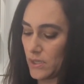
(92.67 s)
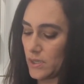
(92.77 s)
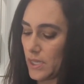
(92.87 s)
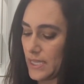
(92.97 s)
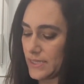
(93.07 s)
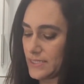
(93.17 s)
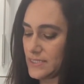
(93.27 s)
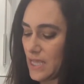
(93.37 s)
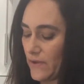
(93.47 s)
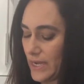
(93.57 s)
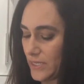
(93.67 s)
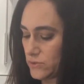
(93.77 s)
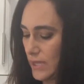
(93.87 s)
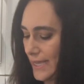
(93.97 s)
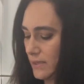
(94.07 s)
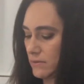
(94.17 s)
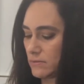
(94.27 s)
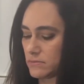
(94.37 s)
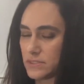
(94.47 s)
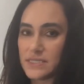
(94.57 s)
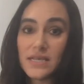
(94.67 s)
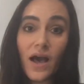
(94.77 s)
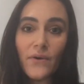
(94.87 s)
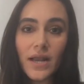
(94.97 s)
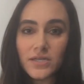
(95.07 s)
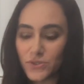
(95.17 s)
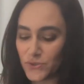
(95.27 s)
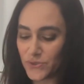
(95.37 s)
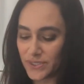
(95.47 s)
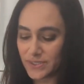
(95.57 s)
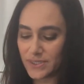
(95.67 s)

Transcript: And this is how I like to, this is how I like to do it.